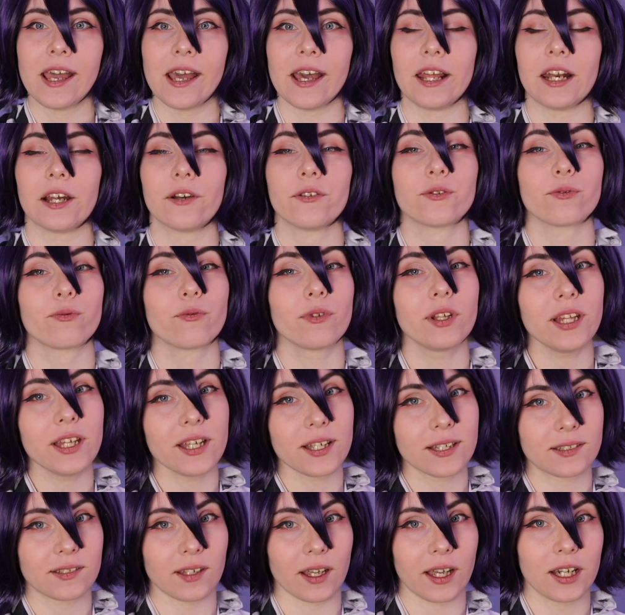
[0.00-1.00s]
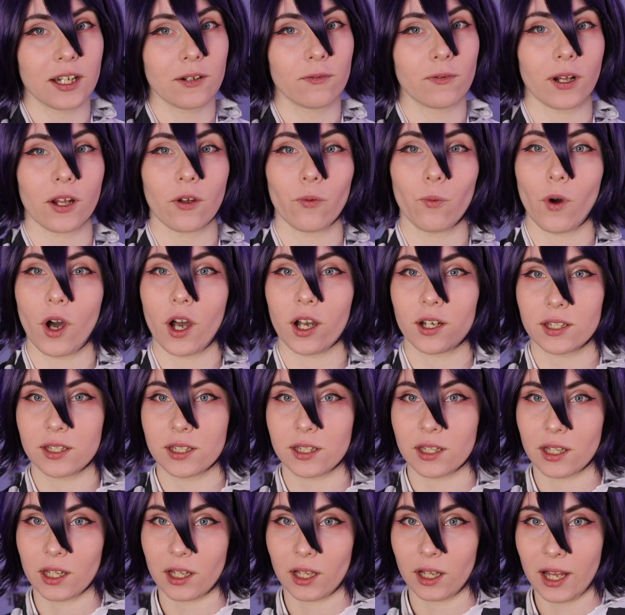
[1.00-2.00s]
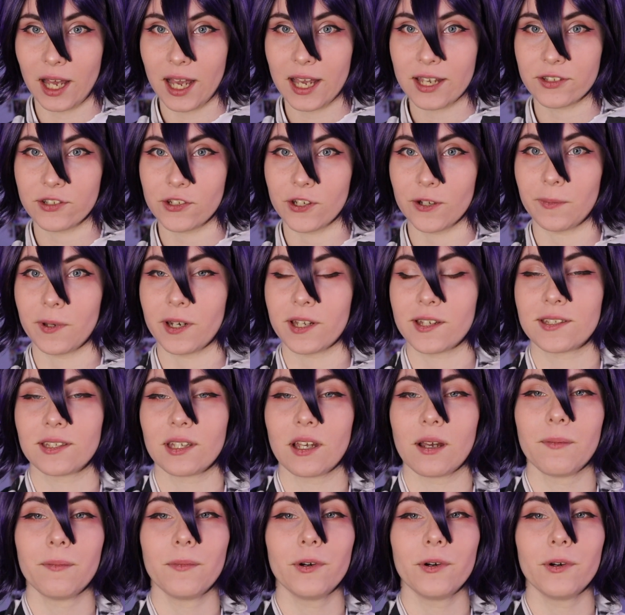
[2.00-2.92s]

And I was really excited when I walked into the classroom and I saw